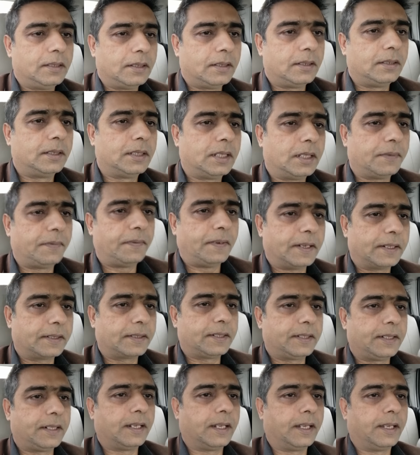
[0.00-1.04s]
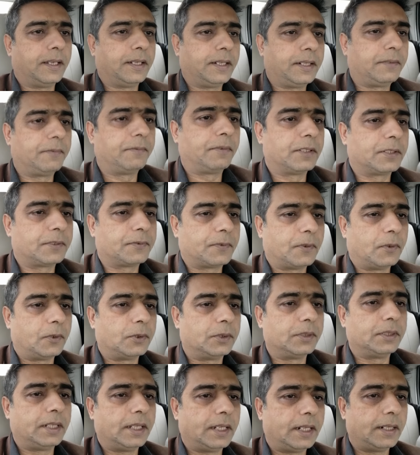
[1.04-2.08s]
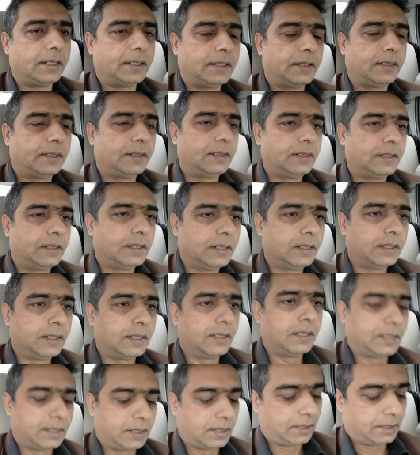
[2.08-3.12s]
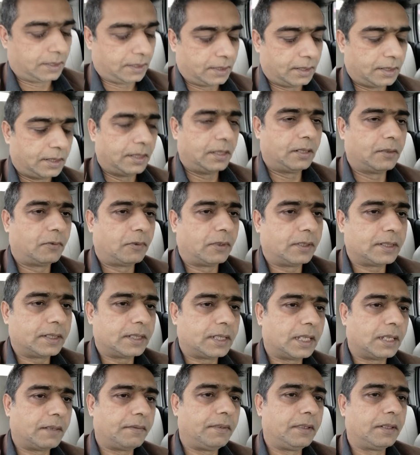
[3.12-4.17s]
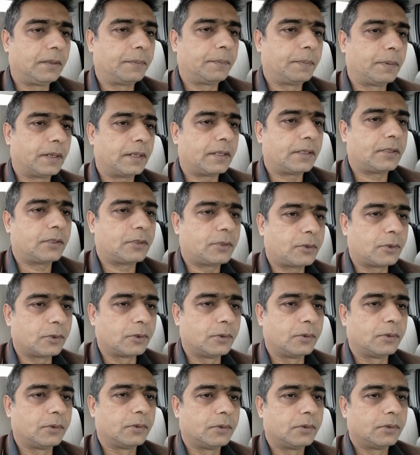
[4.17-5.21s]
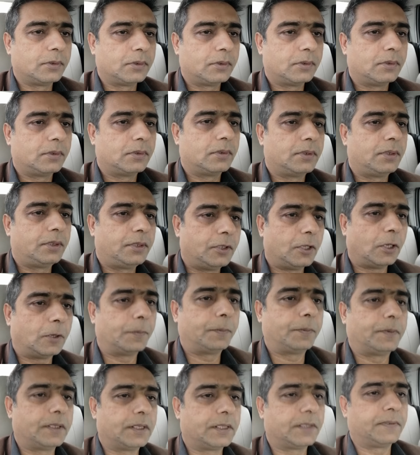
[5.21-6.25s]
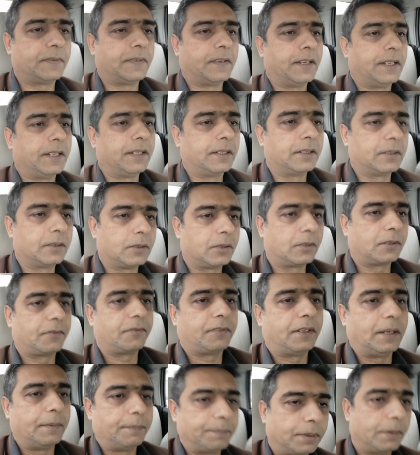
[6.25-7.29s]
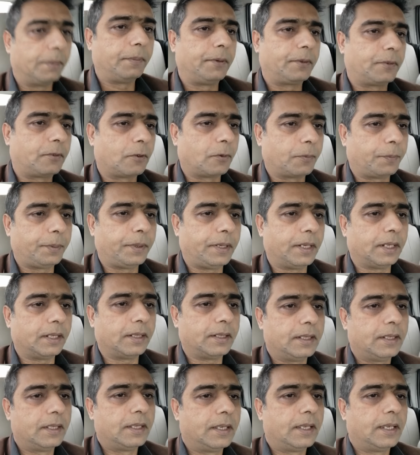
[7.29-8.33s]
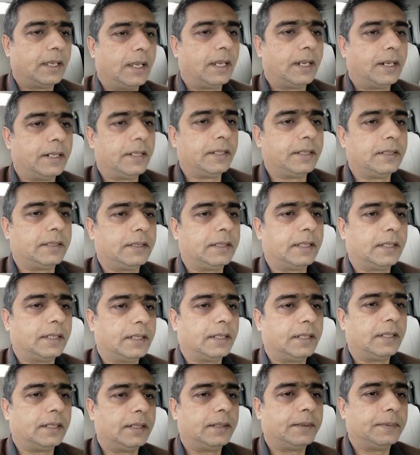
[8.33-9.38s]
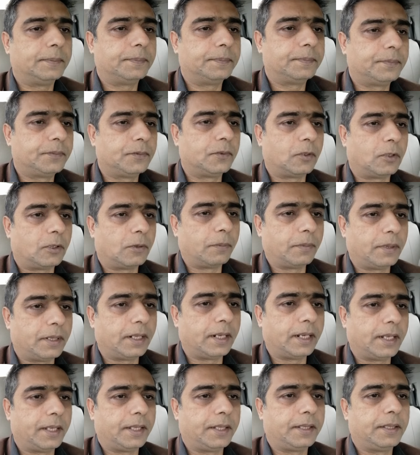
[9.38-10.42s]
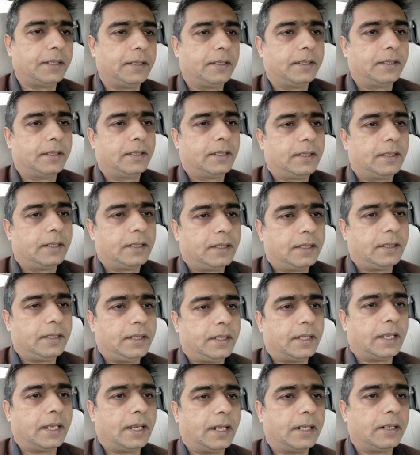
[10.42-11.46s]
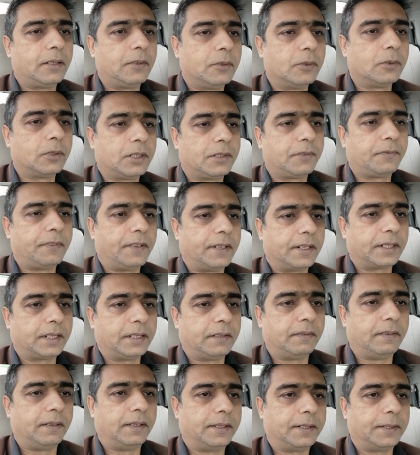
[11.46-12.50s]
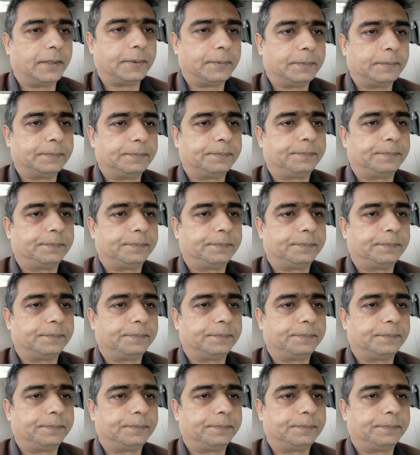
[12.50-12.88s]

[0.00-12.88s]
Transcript: in the affected eye, it was found that he was having +2 diopter spherical of hypermetropia, and in the normal eye he had no refractive error.